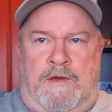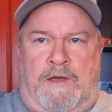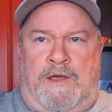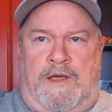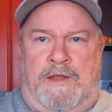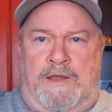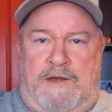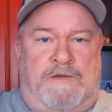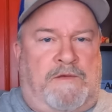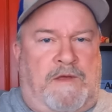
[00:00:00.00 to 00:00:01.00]
And
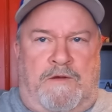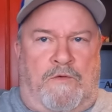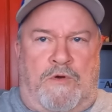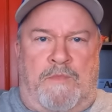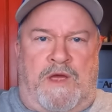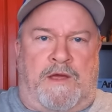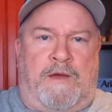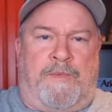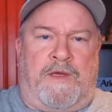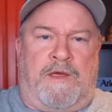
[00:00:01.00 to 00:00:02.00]
then it's going to warm back
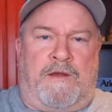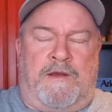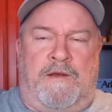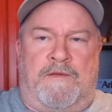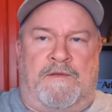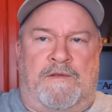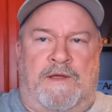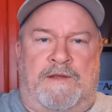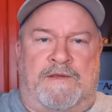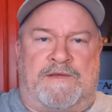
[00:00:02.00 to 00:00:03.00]
up again, and in the,
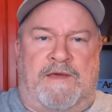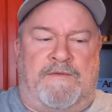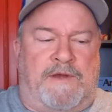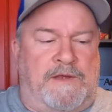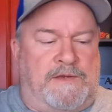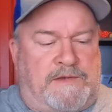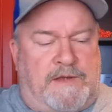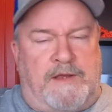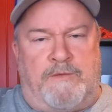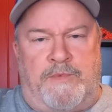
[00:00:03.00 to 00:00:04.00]
like the seventies, so
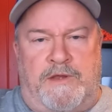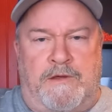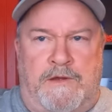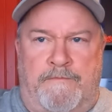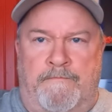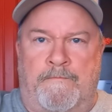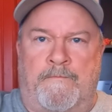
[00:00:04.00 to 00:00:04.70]
that'll be good.